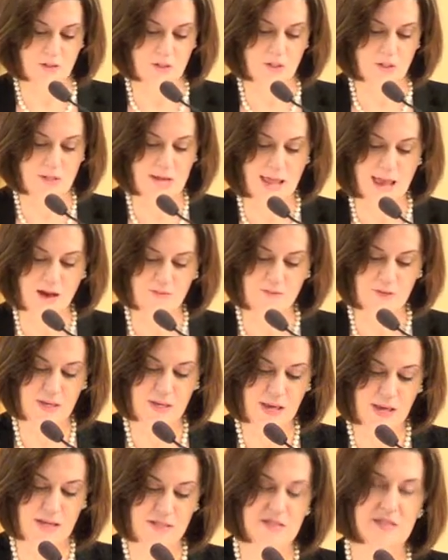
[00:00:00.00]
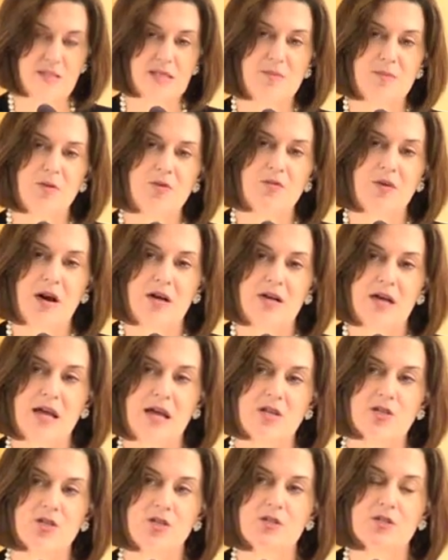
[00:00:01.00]
to navigate some of our
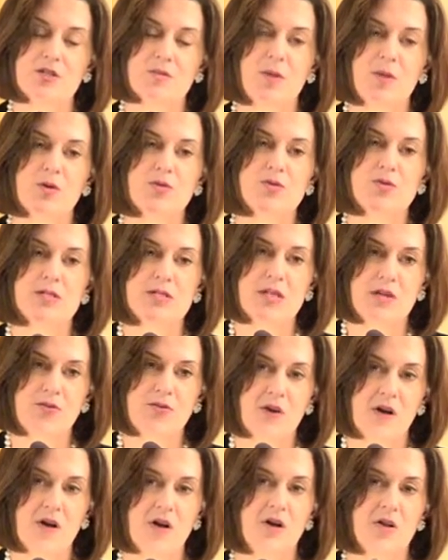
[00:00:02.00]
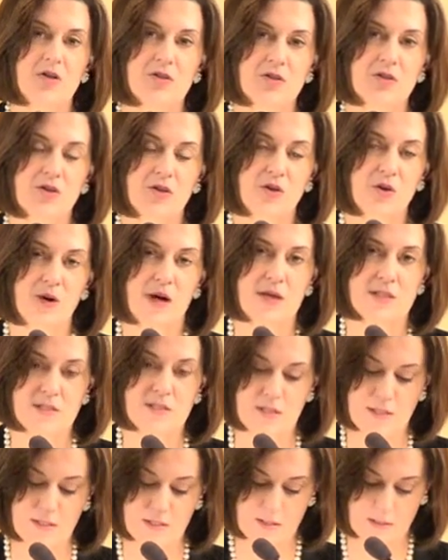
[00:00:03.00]
nation's most difficult
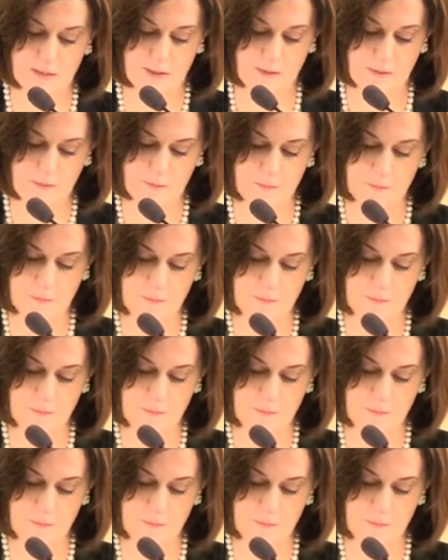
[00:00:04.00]
crises.